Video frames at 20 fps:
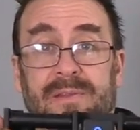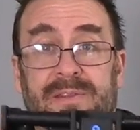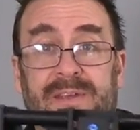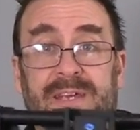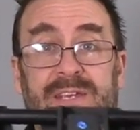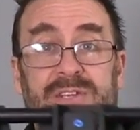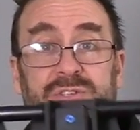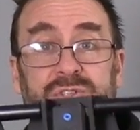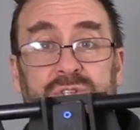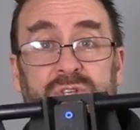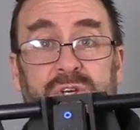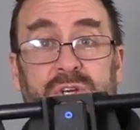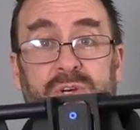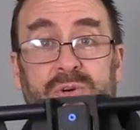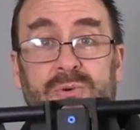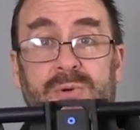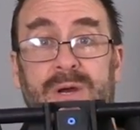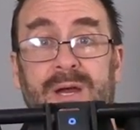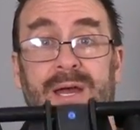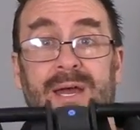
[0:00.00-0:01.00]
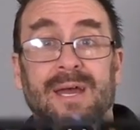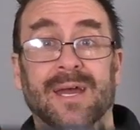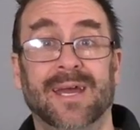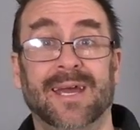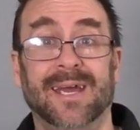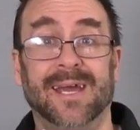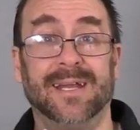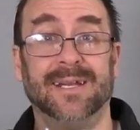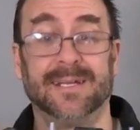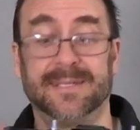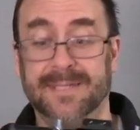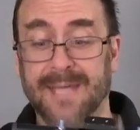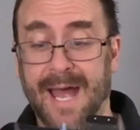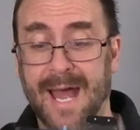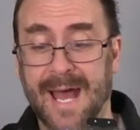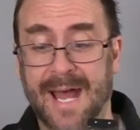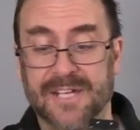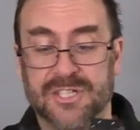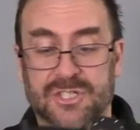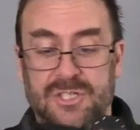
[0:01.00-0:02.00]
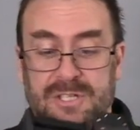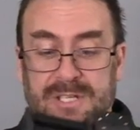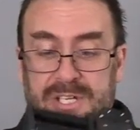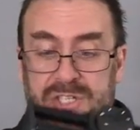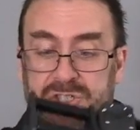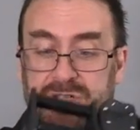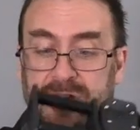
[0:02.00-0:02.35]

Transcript: these two and attach the